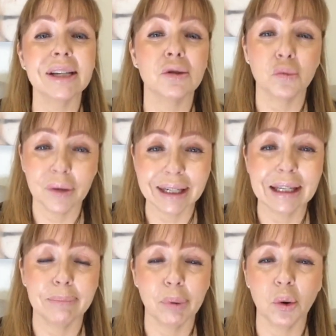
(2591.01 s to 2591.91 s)
Is
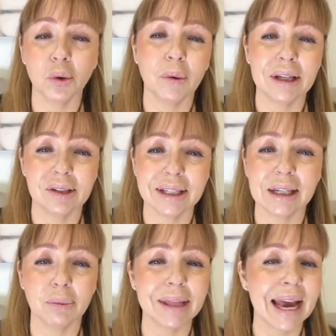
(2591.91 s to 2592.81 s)
really important when you're
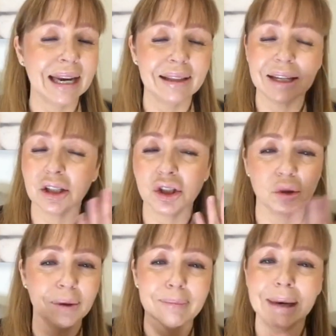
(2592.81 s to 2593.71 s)
dealing with anything to
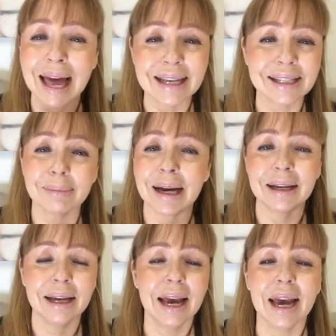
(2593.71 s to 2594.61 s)
do with melasma
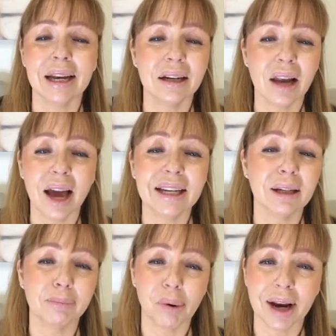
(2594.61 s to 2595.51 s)
and
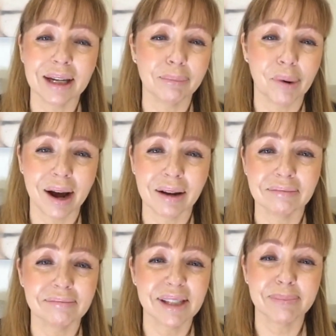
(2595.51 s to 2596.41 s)
lightening and brightening
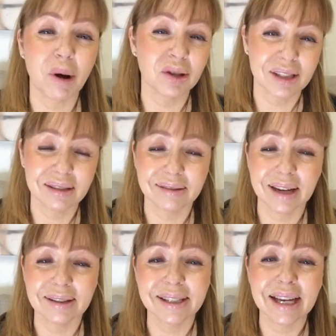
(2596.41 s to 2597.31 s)
brown spots
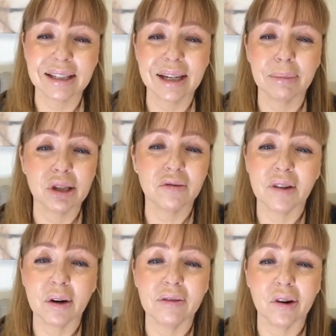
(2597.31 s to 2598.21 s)
and sun damage.
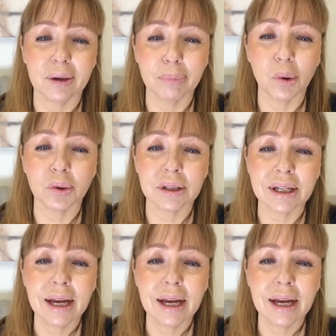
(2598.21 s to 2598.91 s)
Very, very important.